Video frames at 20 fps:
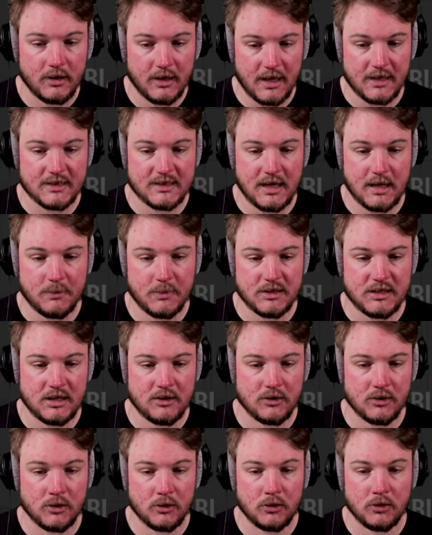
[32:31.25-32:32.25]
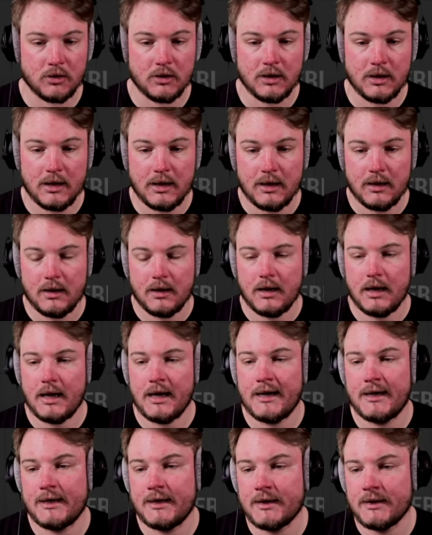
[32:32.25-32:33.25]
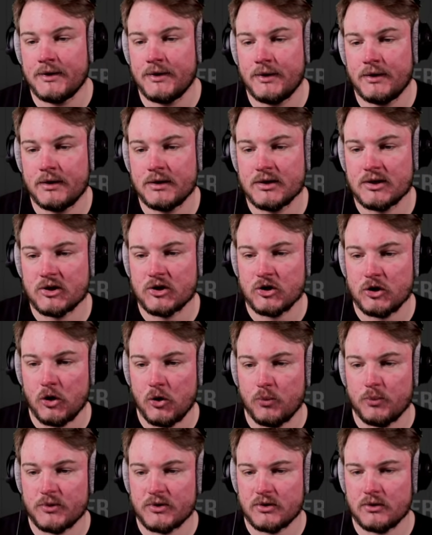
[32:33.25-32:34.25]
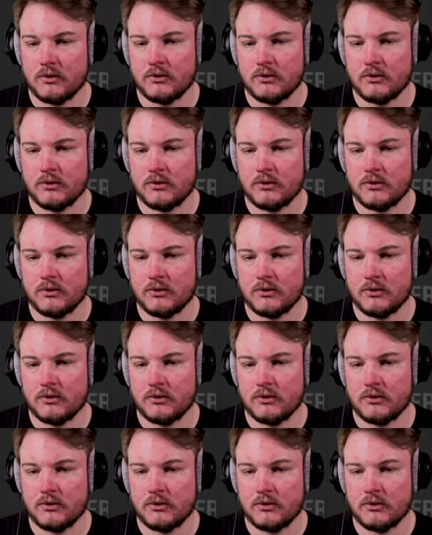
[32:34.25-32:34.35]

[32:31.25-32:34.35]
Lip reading: landscape material and slopes.